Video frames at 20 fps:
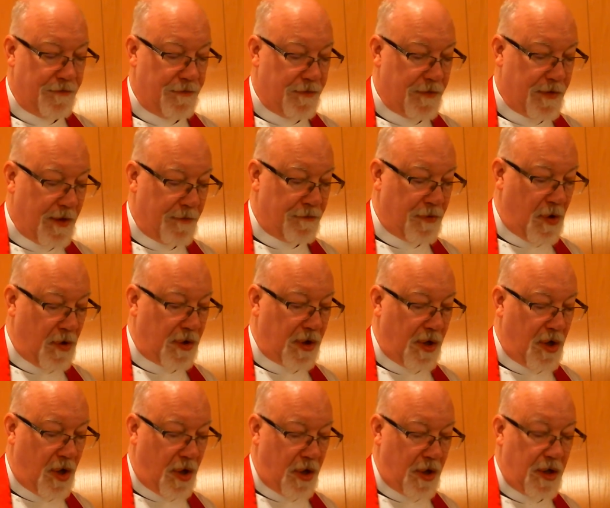The
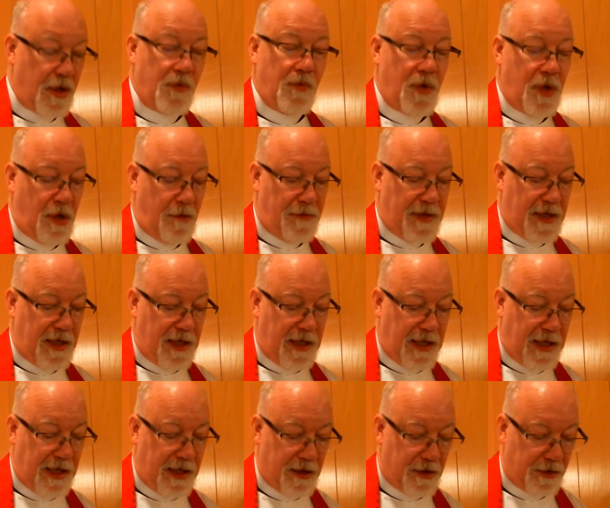brokenhearted will be
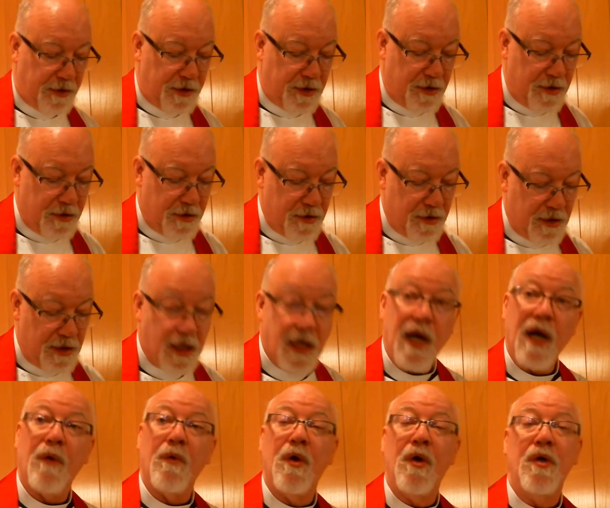healed, and
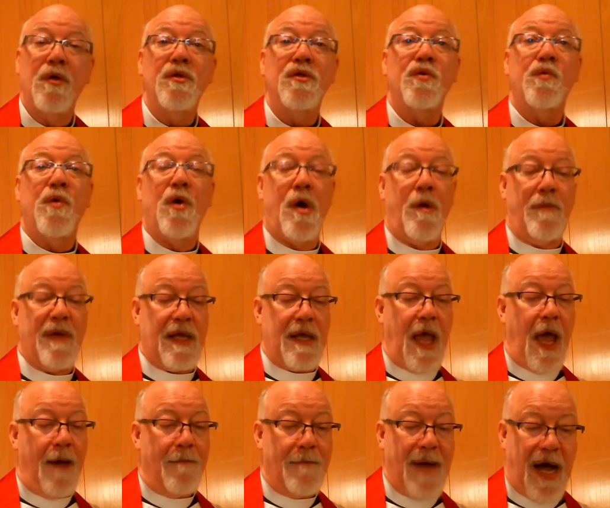our wounds will be
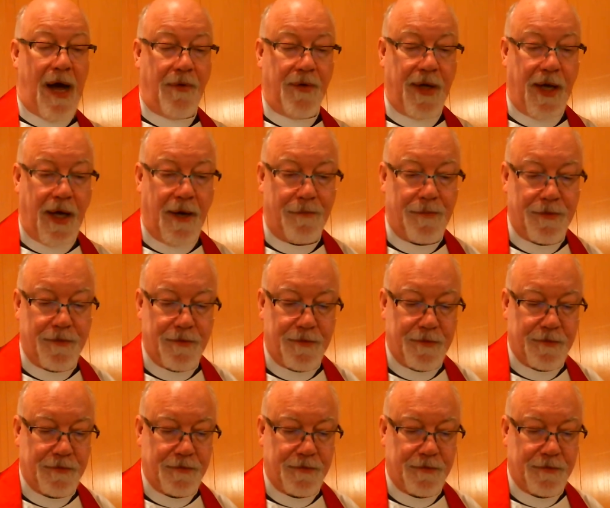bound up.